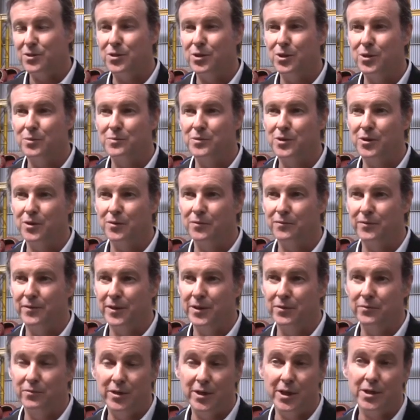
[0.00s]
terms of
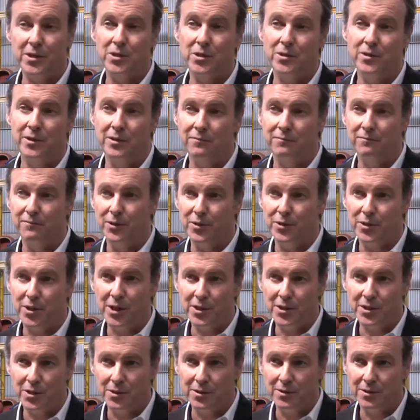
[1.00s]
the reduction in
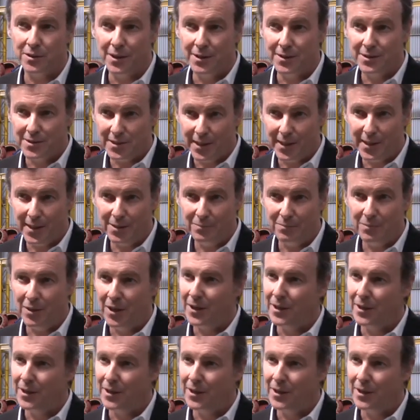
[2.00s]
flotation time,